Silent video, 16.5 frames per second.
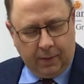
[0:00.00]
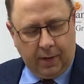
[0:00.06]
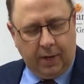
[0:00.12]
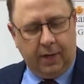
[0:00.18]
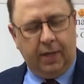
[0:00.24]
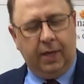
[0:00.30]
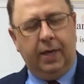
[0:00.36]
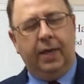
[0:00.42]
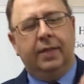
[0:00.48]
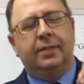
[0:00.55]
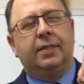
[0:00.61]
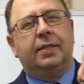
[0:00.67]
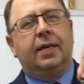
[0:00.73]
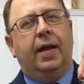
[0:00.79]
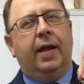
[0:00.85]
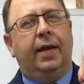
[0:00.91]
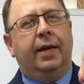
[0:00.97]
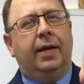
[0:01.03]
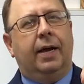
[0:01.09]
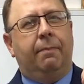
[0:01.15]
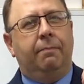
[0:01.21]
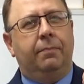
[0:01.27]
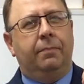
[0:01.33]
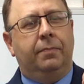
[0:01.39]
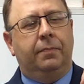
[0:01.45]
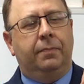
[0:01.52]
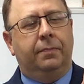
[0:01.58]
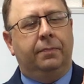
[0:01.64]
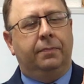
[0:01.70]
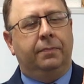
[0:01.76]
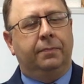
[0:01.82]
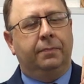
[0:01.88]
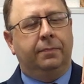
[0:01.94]
And he's tied up.
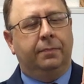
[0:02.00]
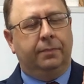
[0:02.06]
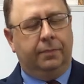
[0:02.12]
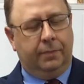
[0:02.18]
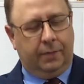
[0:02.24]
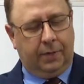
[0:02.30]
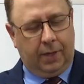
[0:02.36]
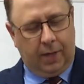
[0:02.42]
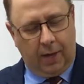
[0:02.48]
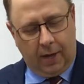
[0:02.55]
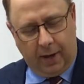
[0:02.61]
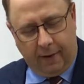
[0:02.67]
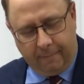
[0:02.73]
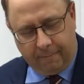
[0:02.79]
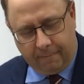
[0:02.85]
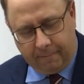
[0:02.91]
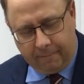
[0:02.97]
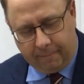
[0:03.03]
Okay.